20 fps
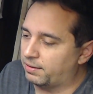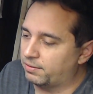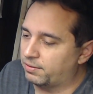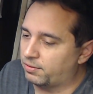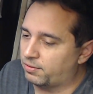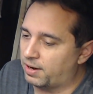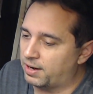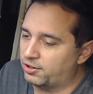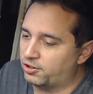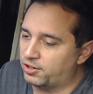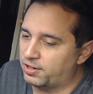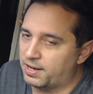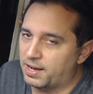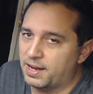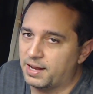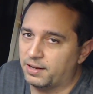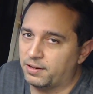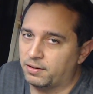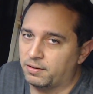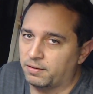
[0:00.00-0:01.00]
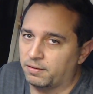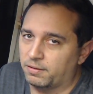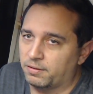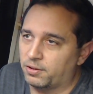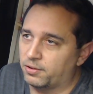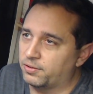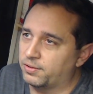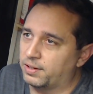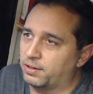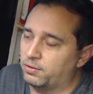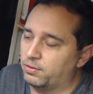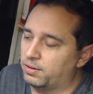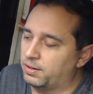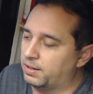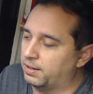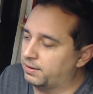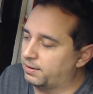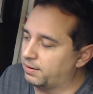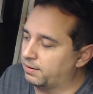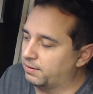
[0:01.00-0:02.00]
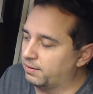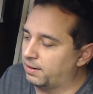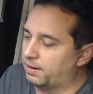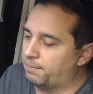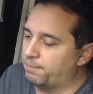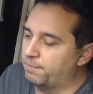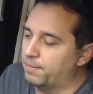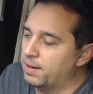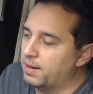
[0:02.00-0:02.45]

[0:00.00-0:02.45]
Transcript: scratching your head, and it turns out you get this like